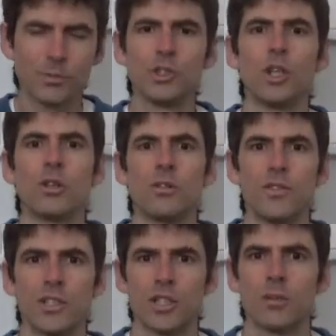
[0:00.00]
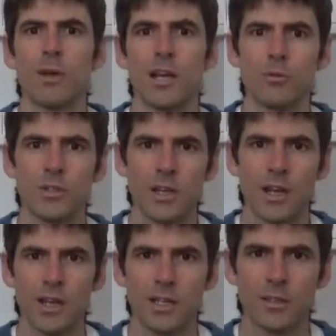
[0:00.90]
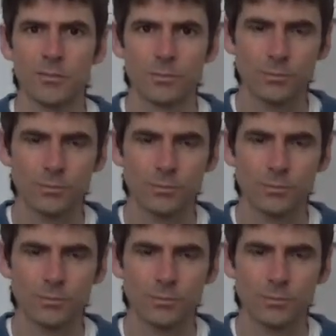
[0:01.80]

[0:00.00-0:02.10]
jungle physician might reside.